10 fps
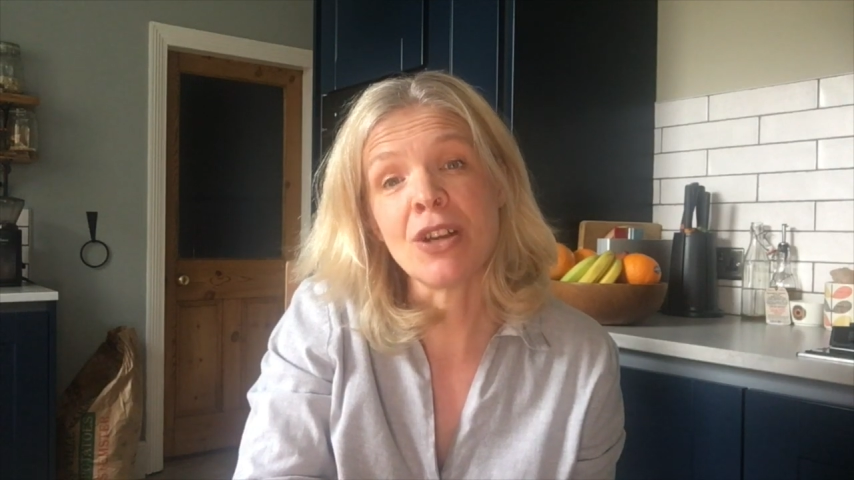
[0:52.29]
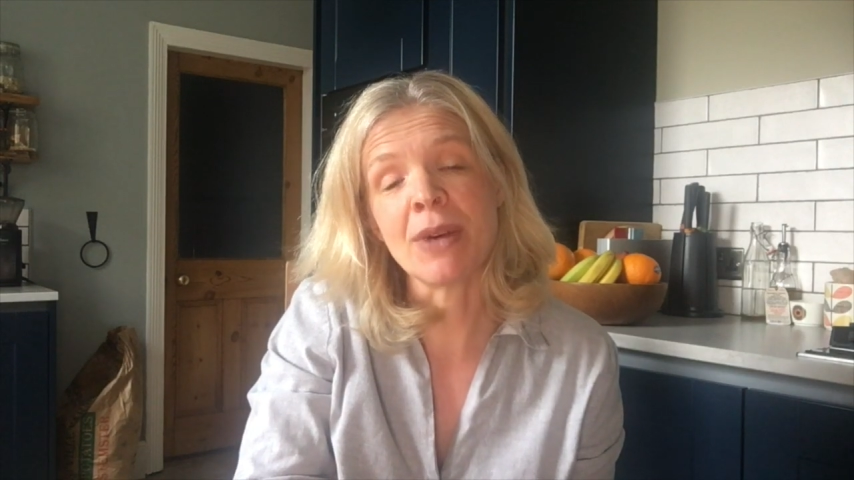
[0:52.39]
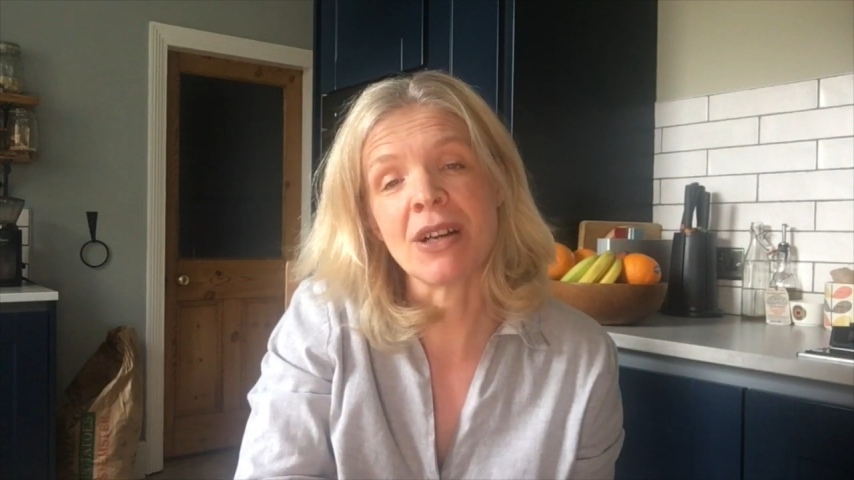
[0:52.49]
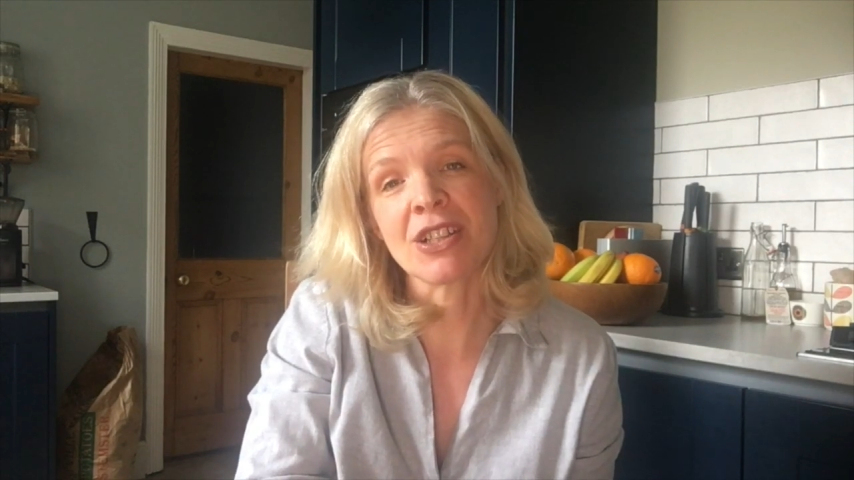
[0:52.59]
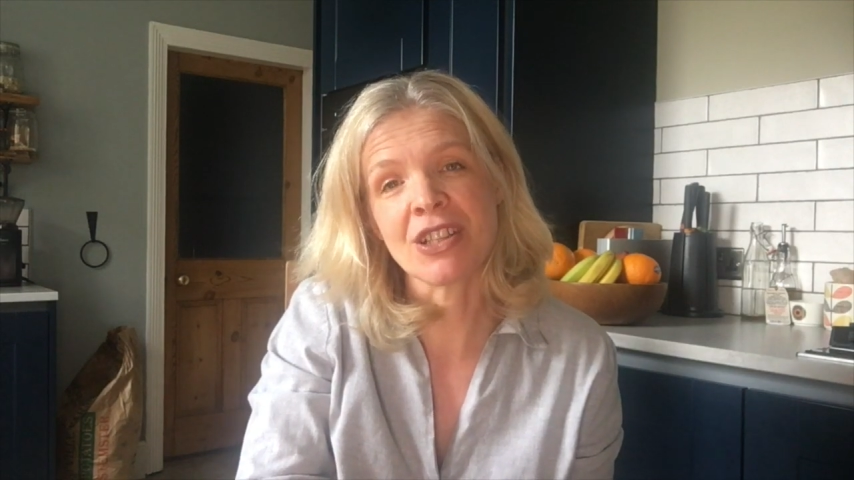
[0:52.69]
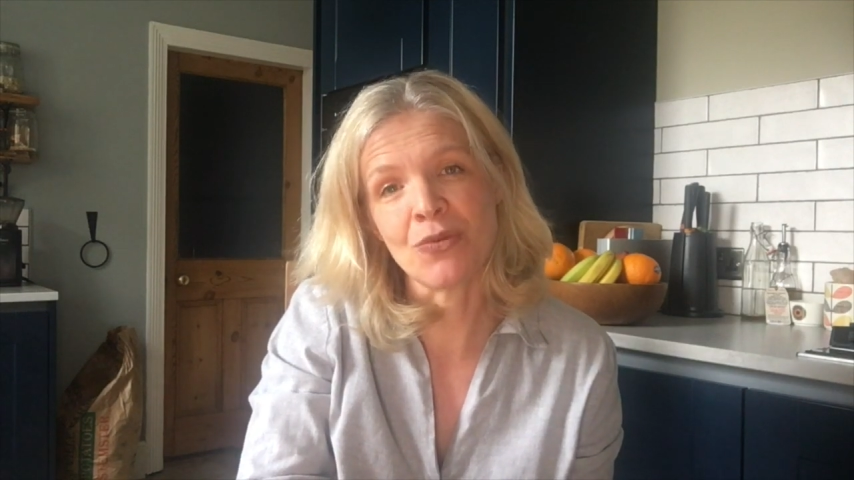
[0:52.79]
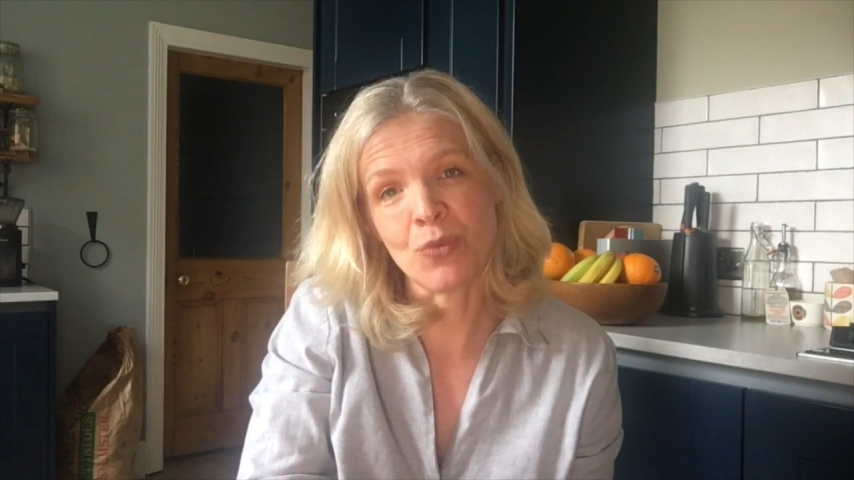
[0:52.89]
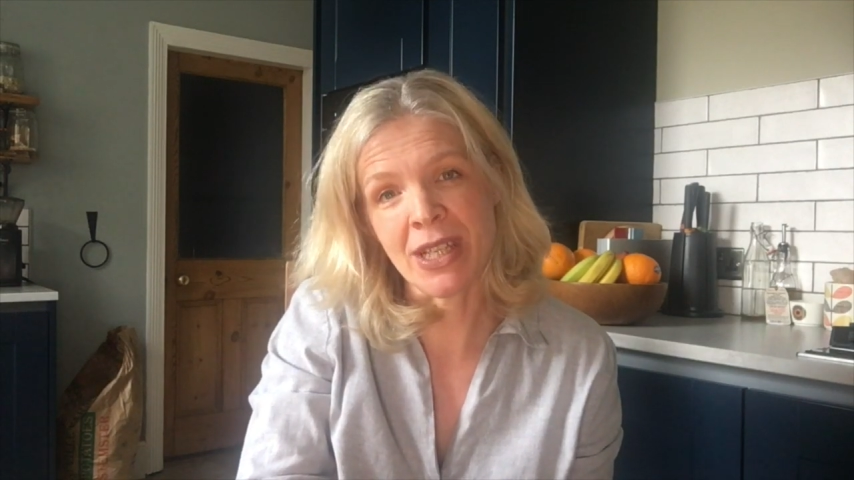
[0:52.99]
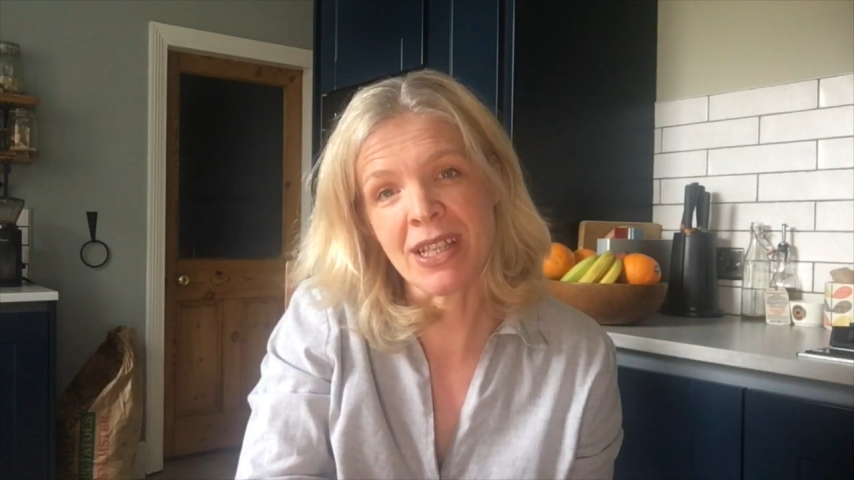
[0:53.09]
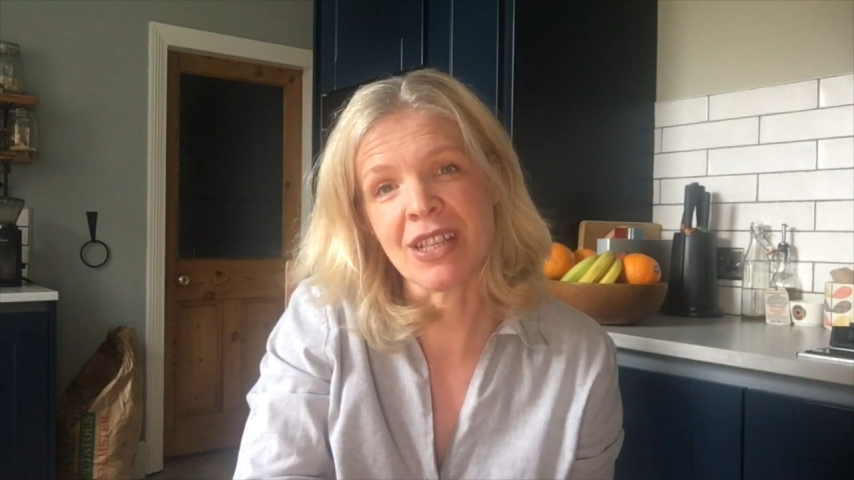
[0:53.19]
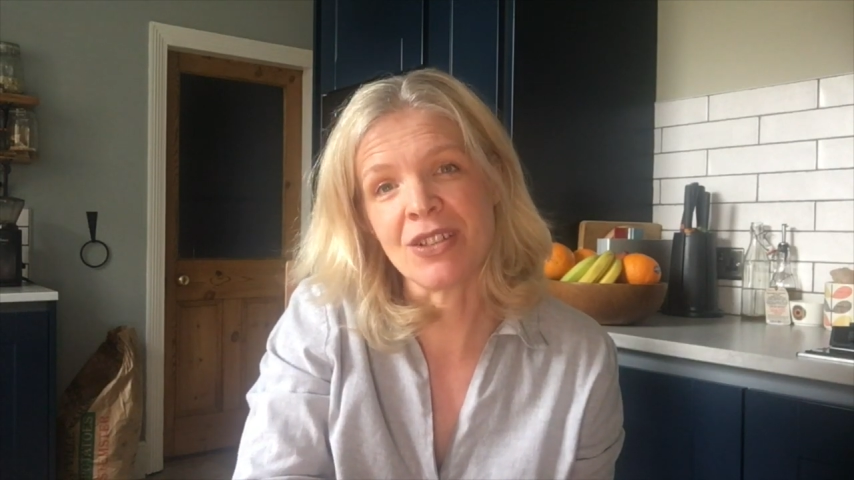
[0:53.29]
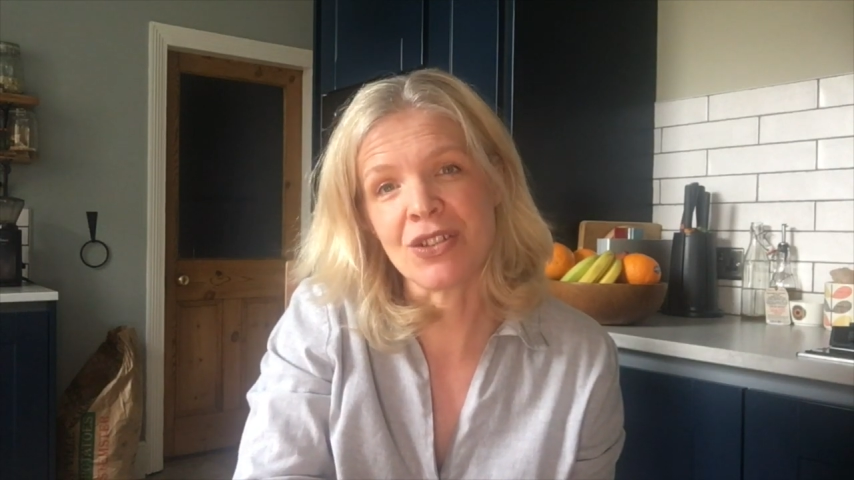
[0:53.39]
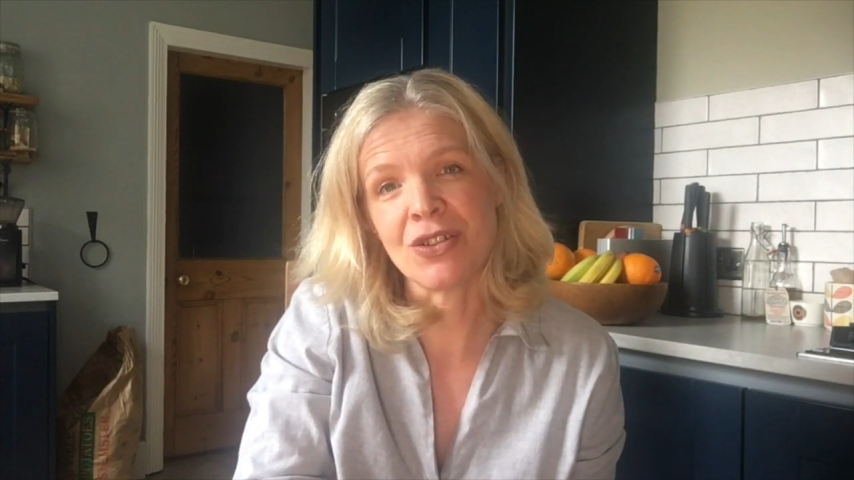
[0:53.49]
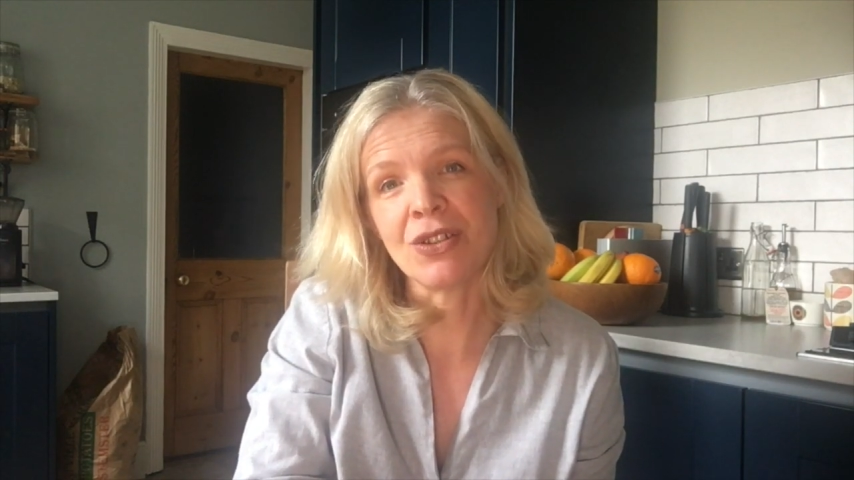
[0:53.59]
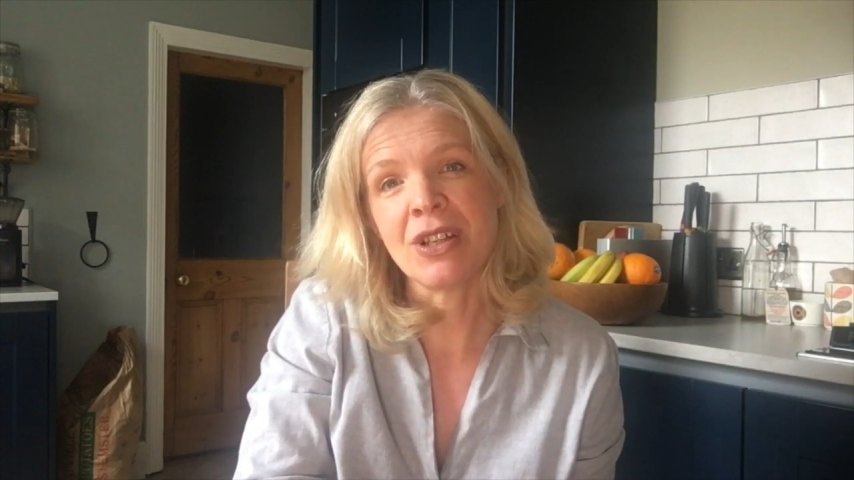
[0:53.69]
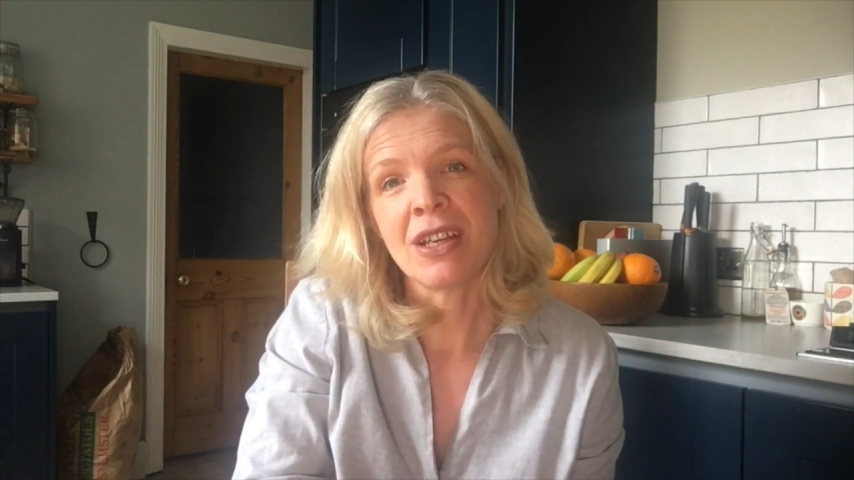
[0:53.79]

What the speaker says: much that we can do